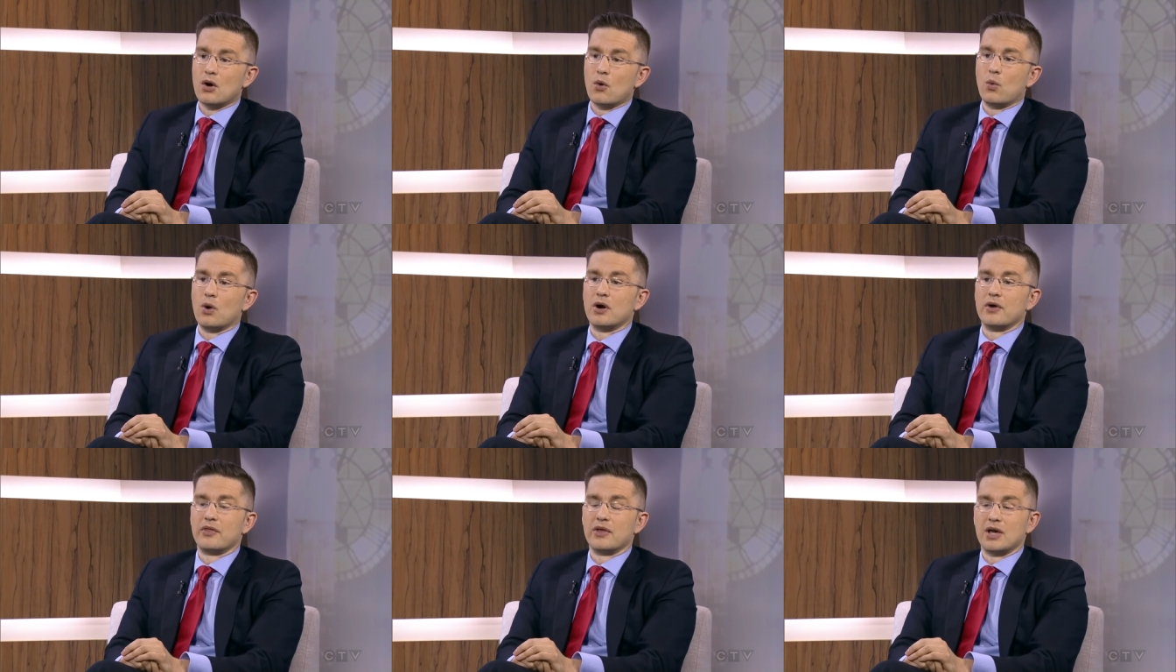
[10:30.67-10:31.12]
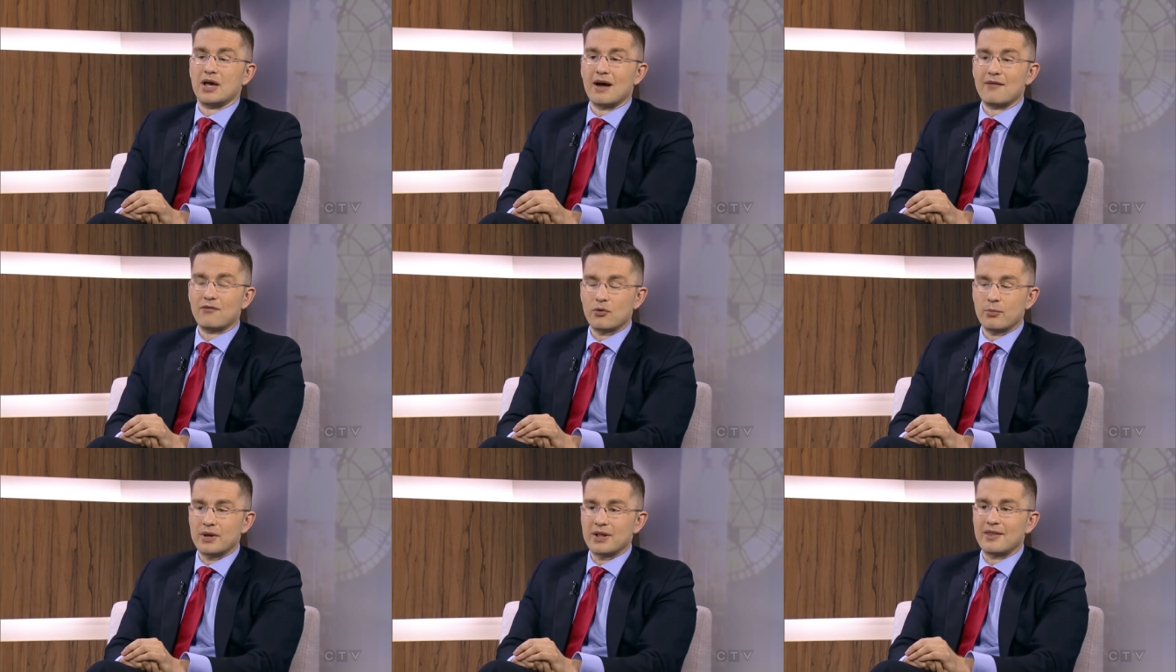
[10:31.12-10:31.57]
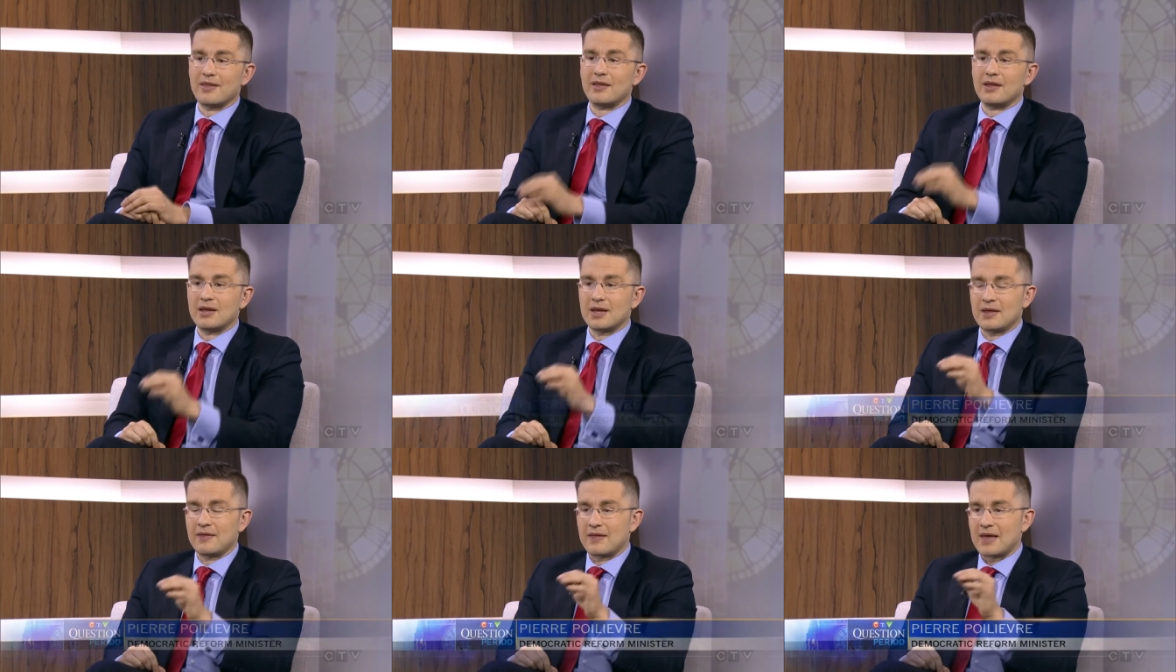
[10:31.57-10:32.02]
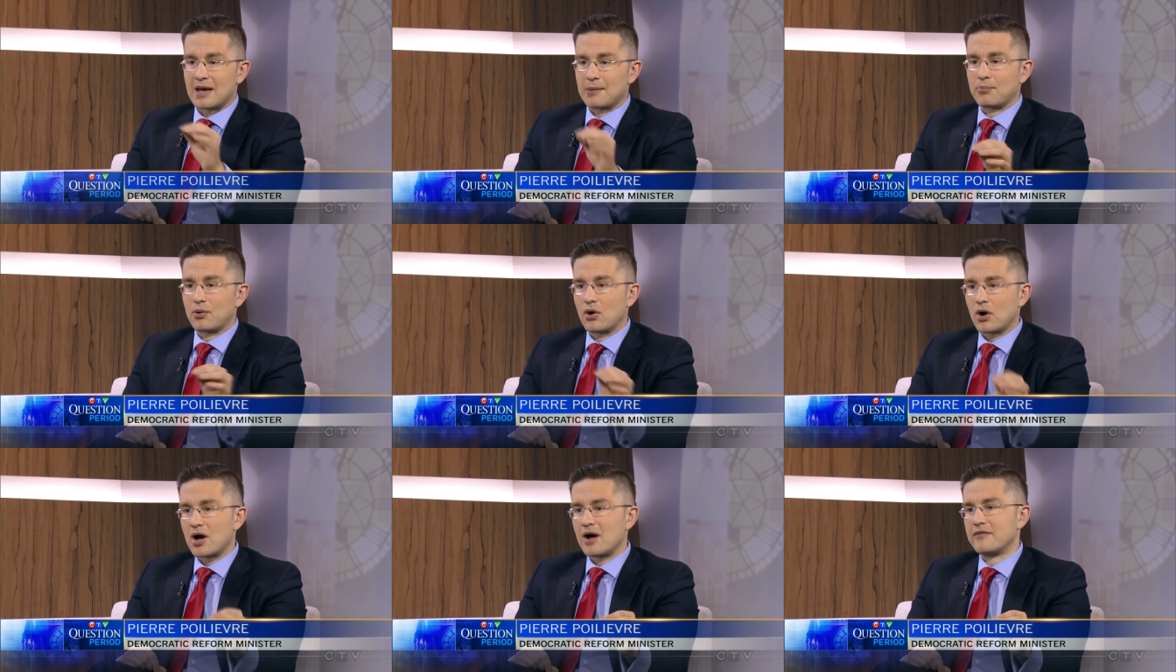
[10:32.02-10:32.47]
where the government in that
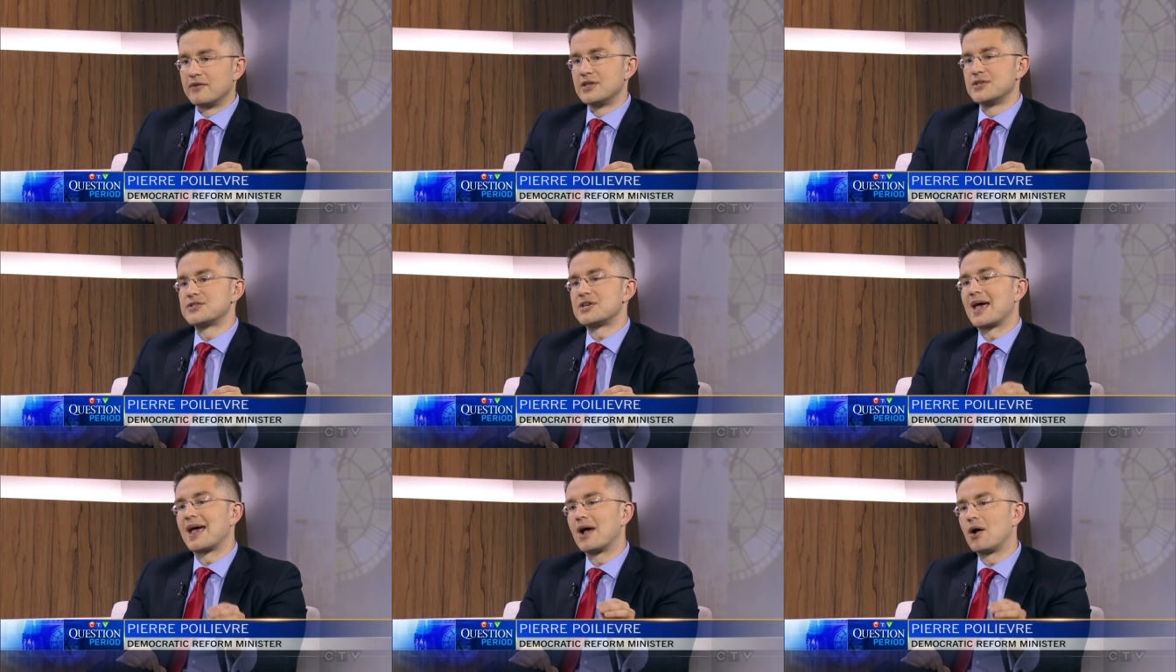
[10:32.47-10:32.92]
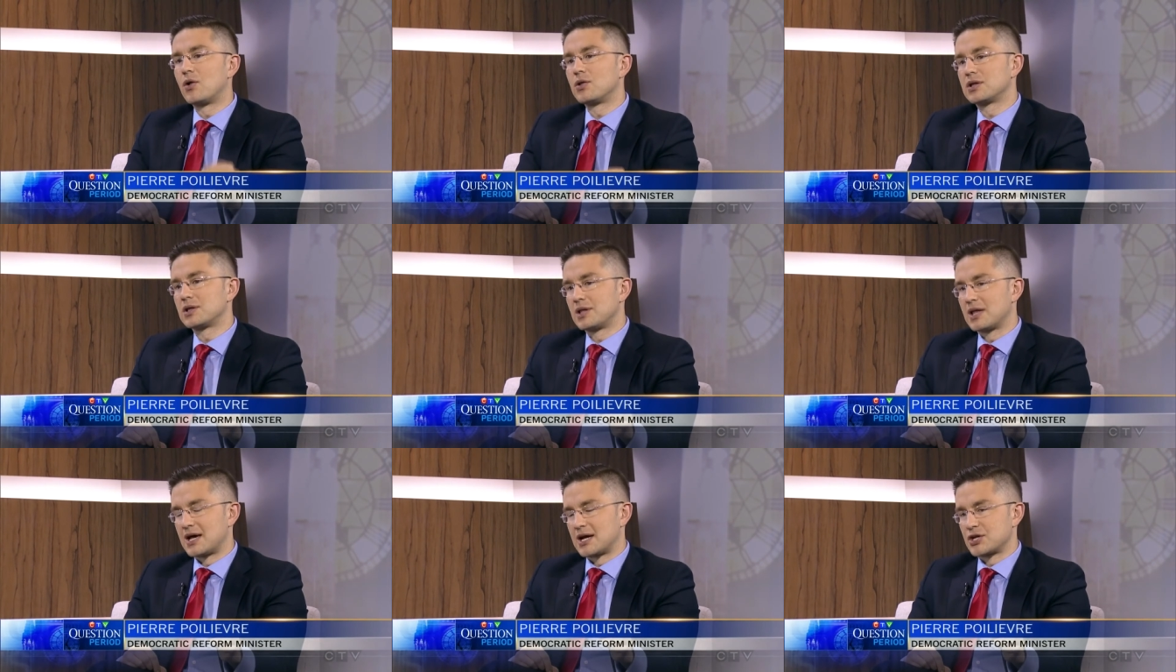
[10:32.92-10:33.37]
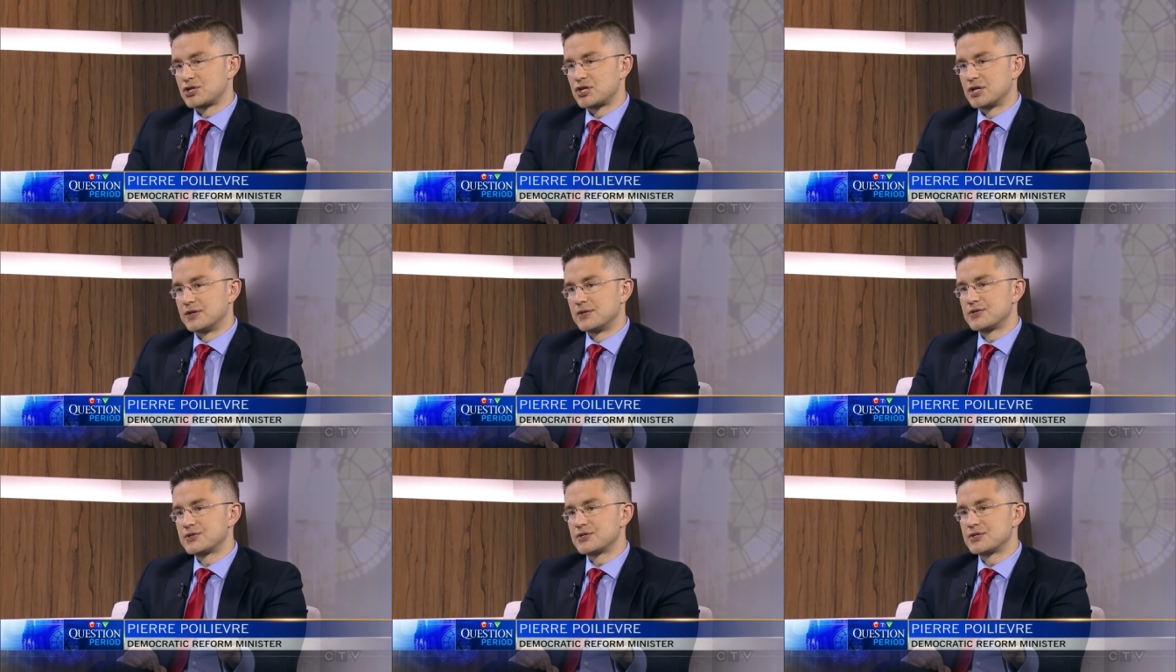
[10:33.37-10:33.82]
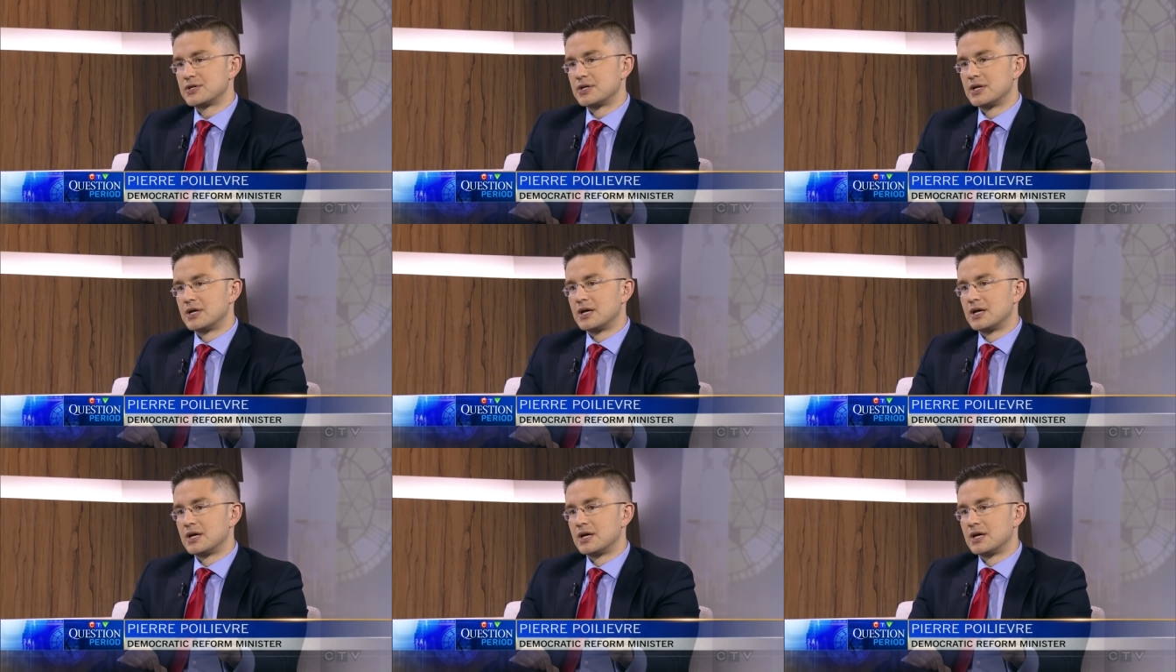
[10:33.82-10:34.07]
province held elections,